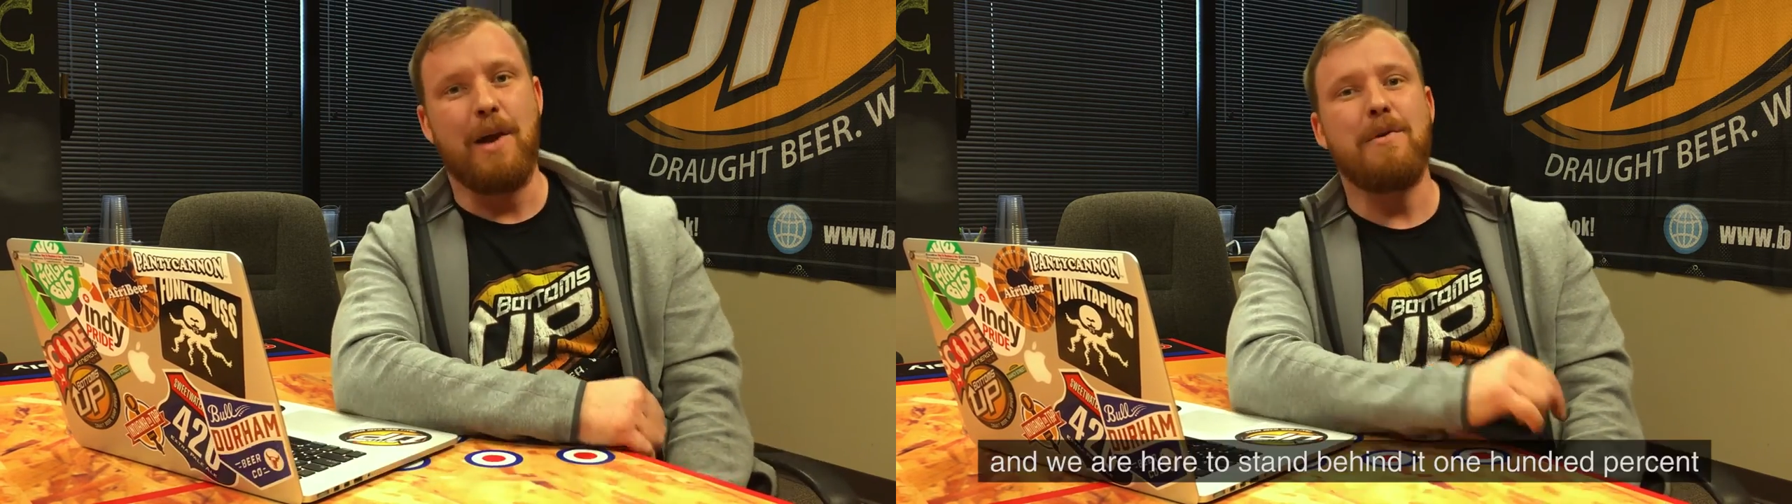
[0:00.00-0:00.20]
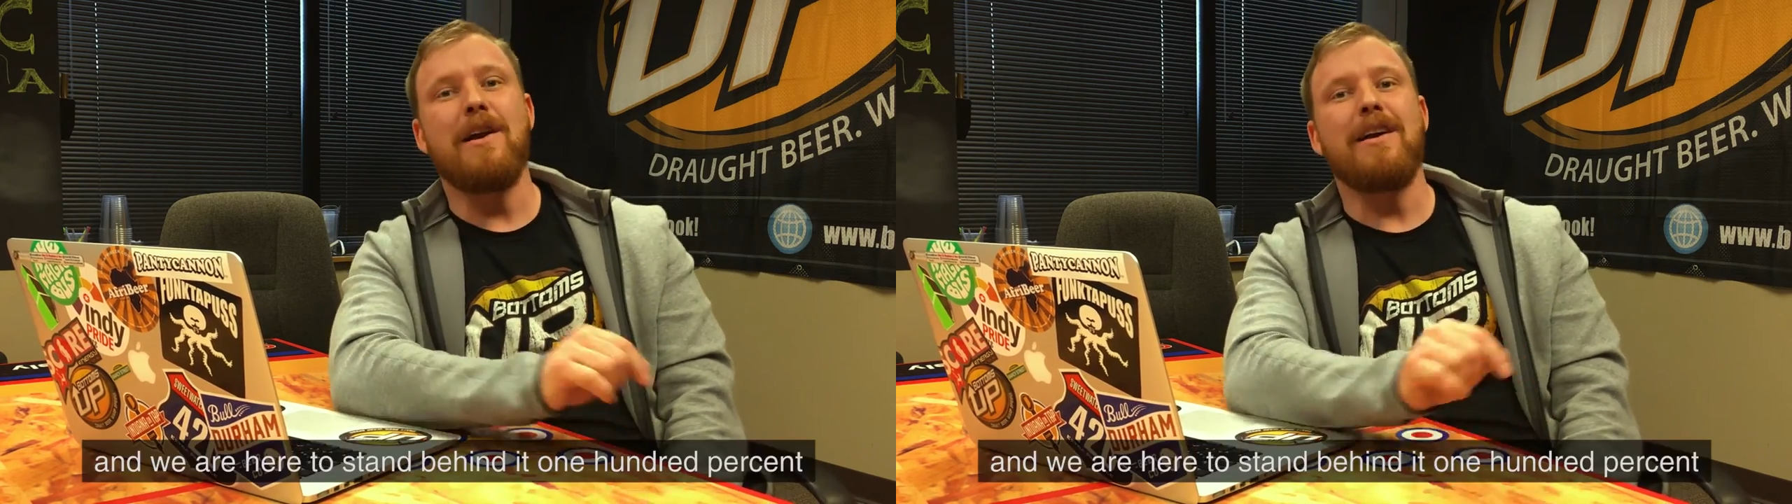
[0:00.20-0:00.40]

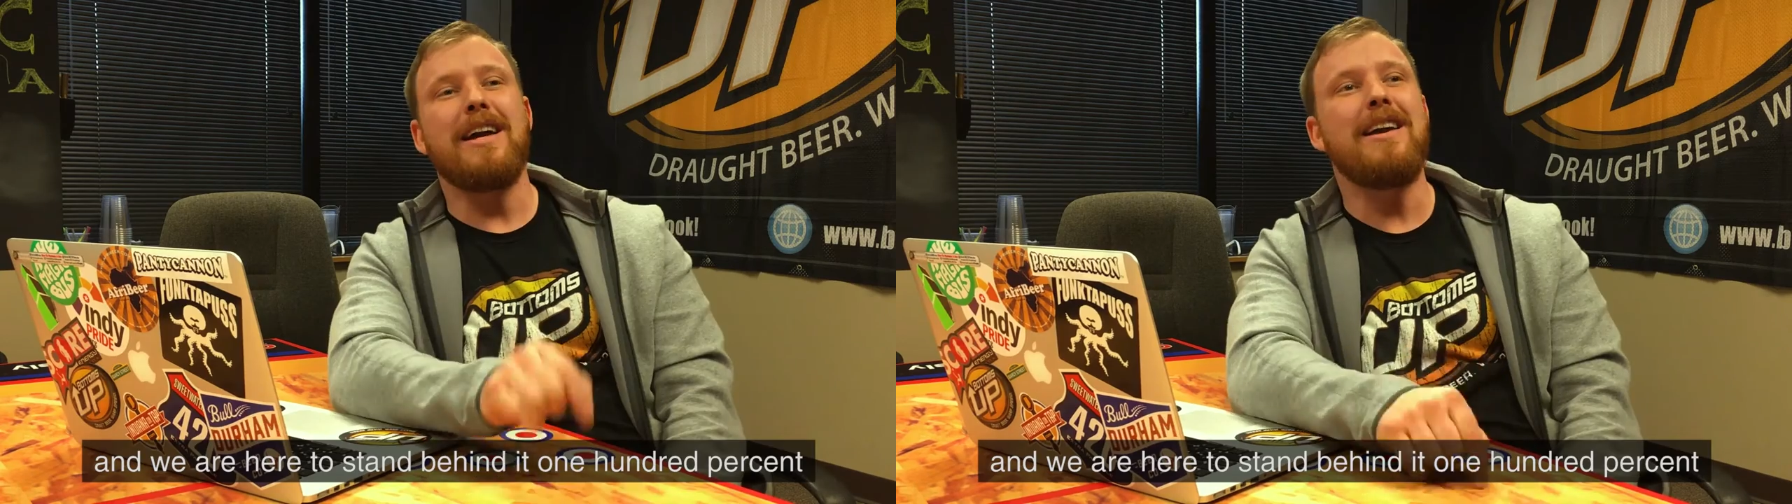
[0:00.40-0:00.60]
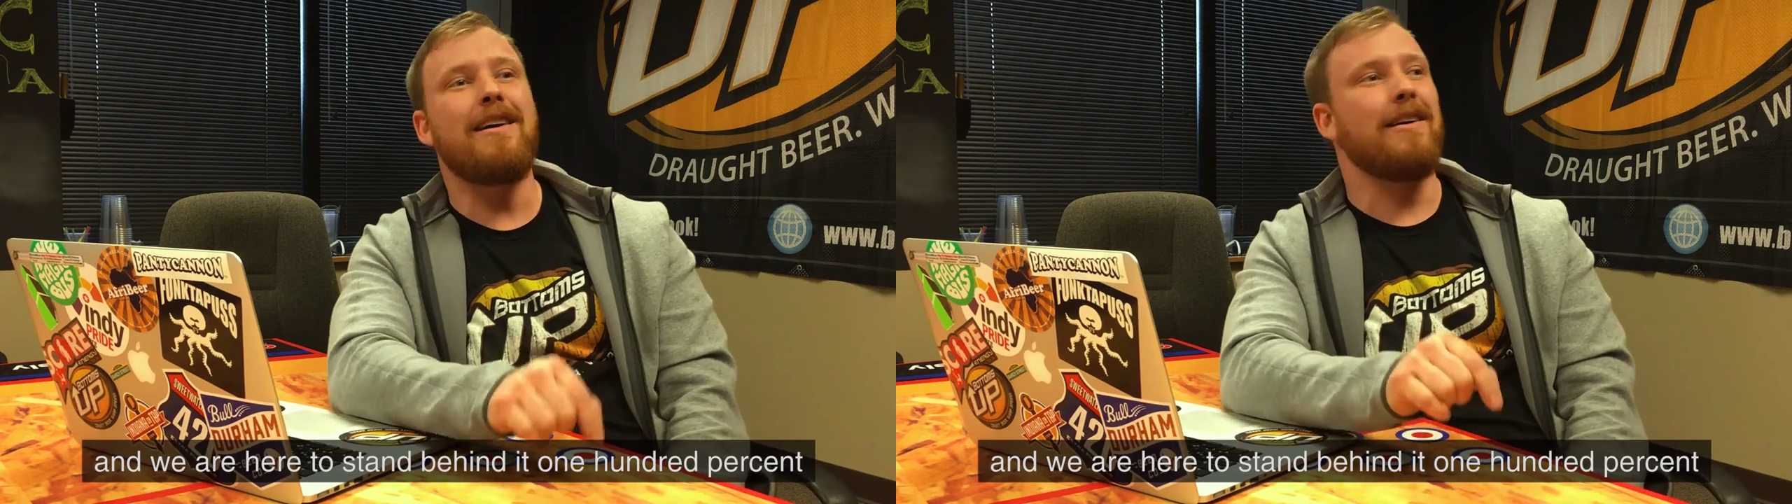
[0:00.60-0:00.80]
And we are
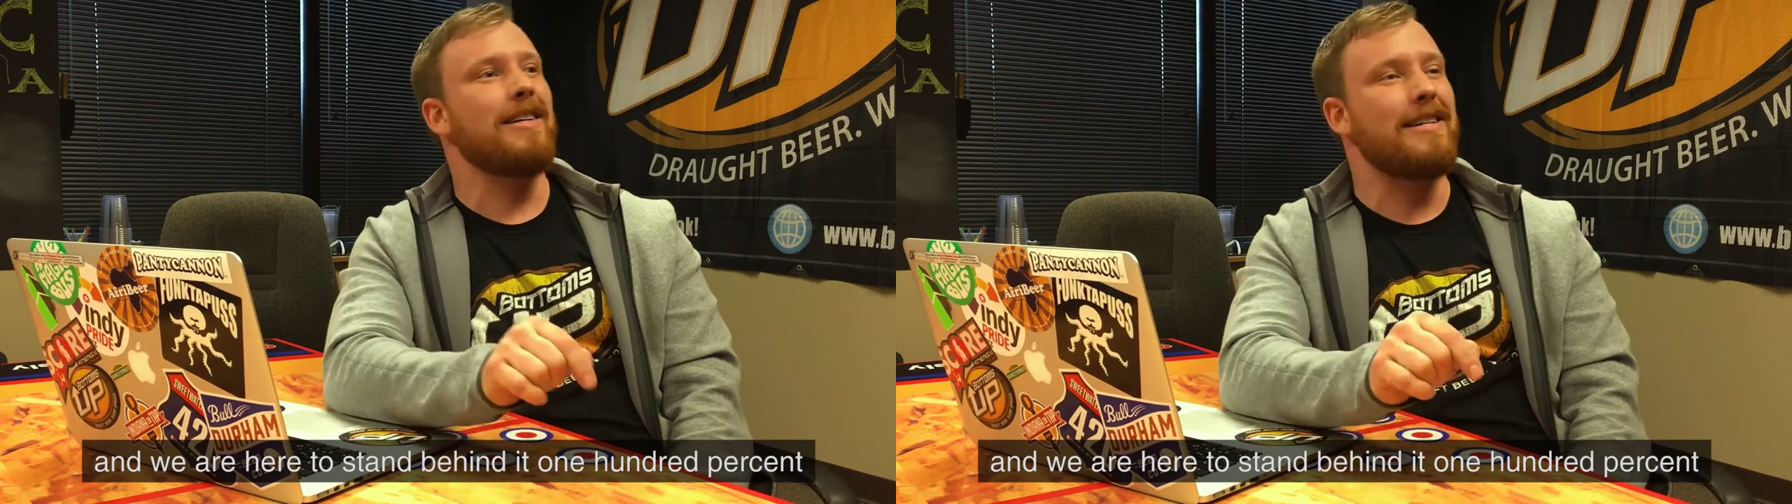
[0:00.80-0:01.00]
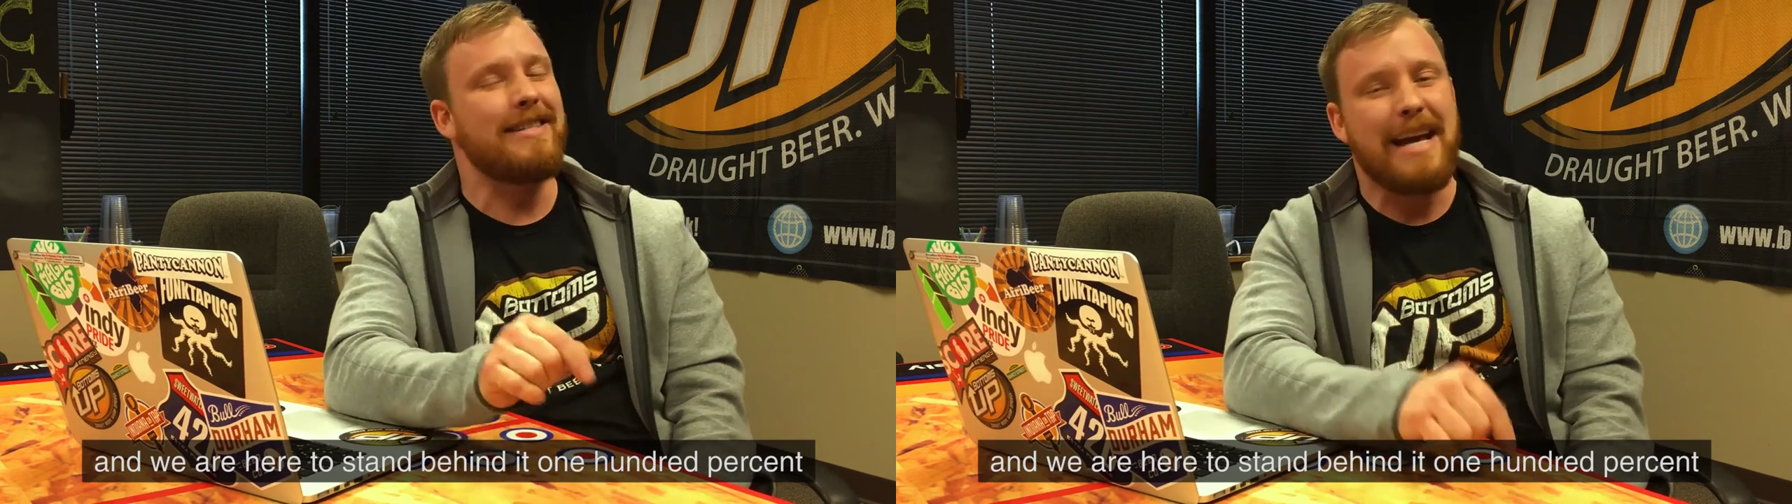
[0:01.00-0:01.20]
here
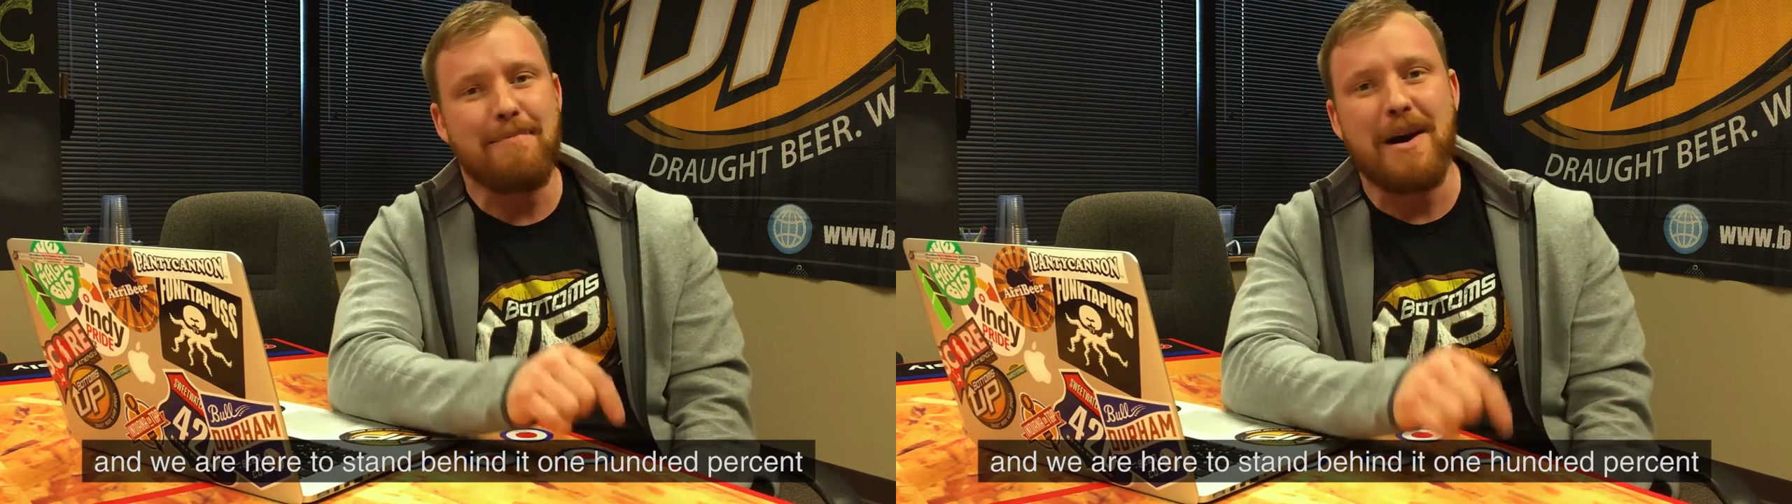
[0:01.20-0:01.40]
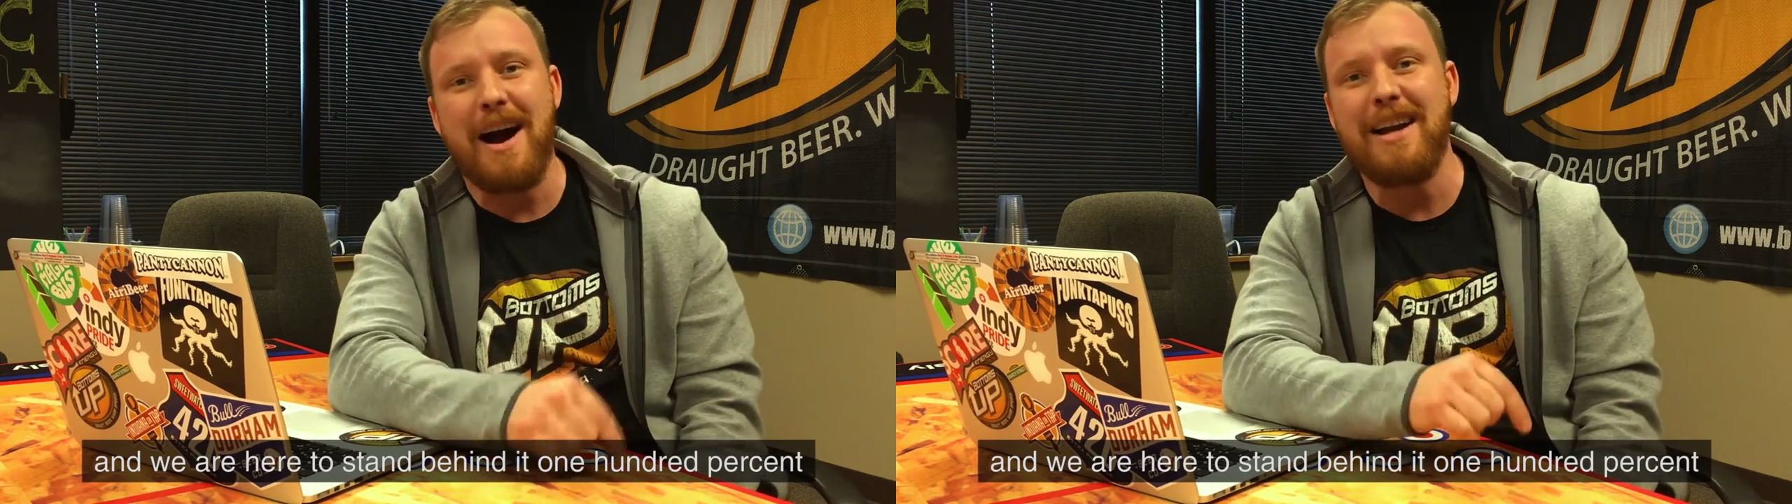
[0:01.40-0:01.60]
to
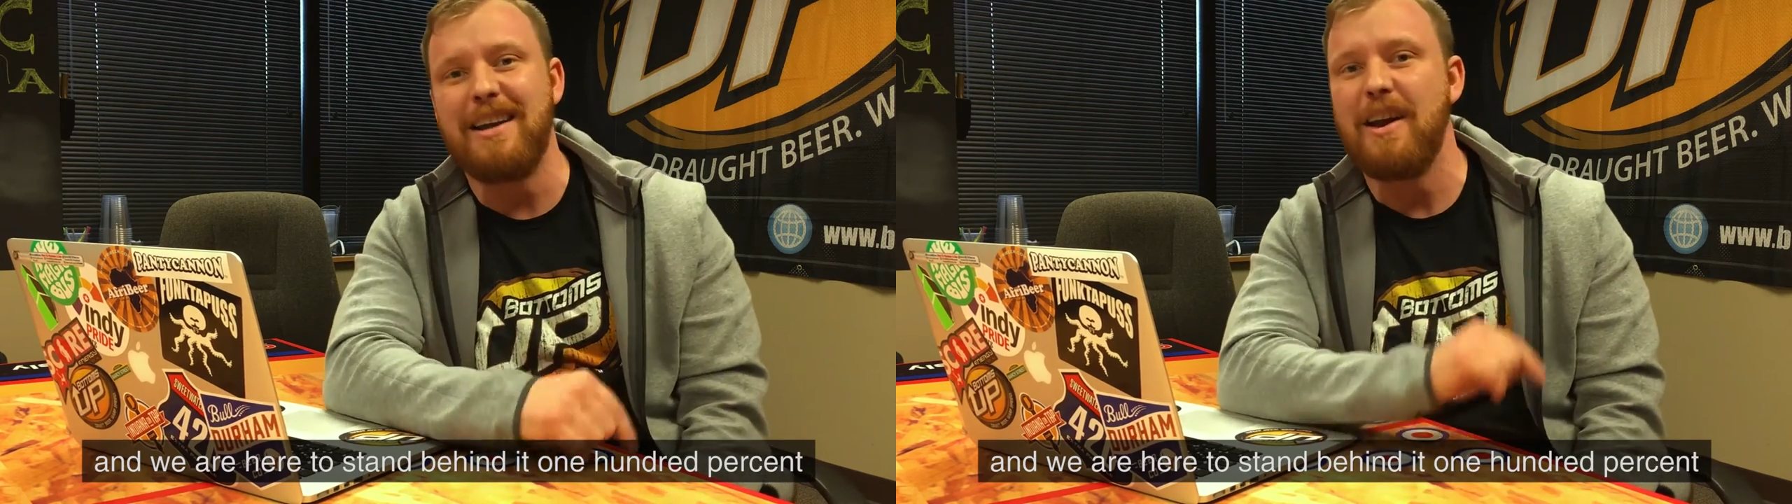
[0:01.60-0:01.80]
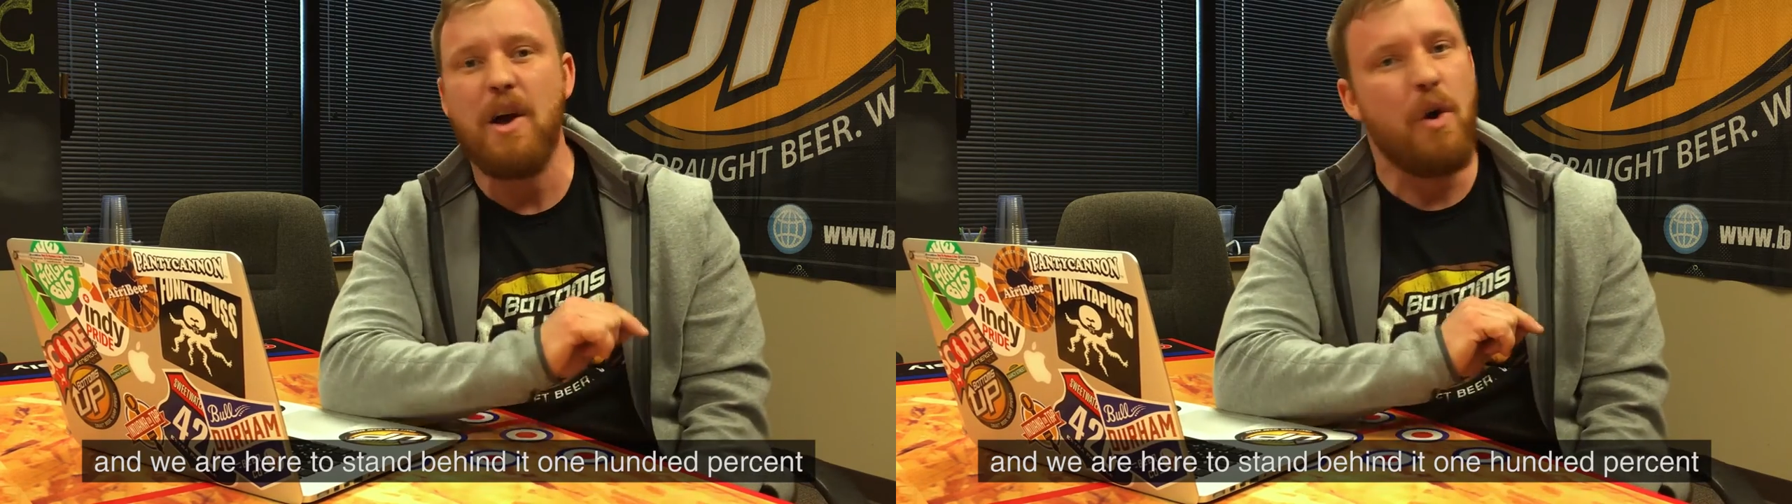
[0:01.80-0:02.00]
stand behind it